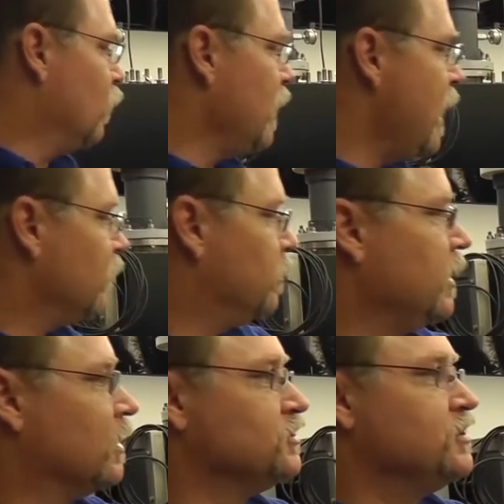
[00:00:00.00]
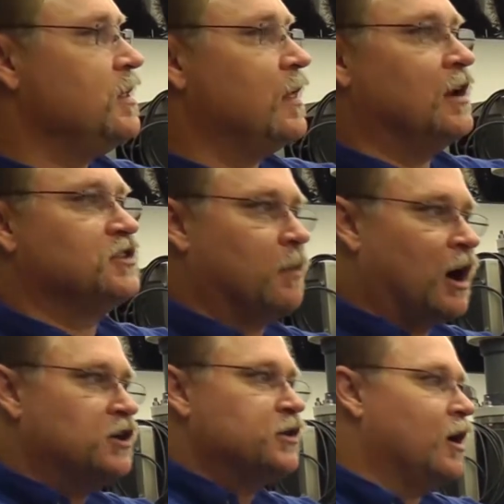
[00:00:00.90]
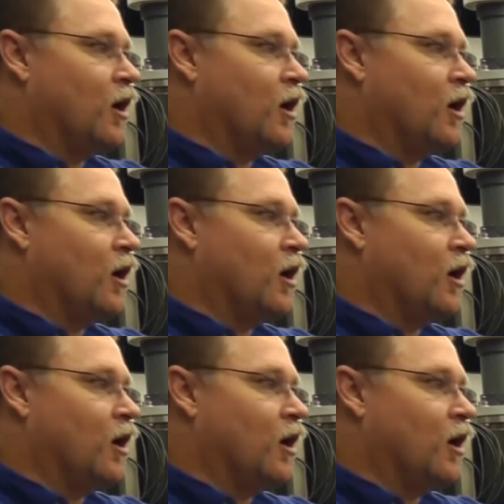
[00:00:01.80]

we have a PLC that is monitoring